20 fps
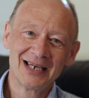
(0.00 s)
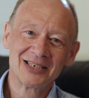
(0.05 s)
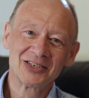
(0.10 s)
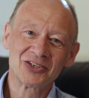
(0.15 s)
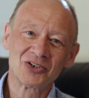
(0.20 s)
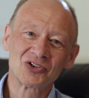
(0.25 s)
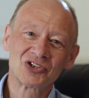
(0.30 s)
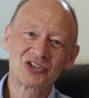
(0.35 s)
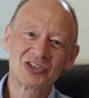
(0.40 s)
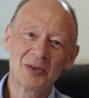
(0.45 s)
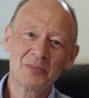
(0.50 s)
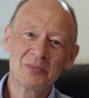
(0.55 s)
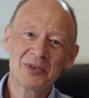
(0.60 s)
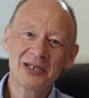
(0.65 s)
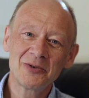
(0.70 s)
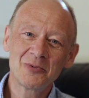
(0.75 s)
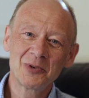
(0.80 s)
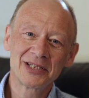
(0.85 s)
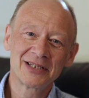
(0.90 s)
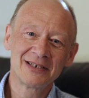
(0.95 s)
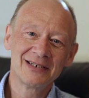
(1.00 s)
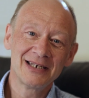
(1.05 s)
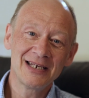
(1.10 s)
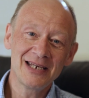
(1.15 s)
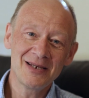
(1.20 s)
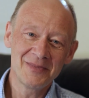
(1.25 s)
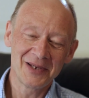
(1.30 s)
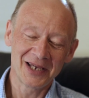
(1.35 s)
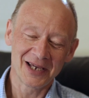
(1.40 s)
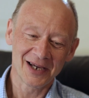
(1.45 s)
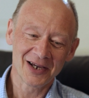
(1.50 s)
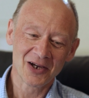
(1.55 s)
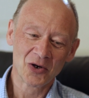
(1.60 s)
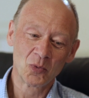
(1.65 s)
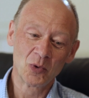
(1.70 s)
So somebody with anemia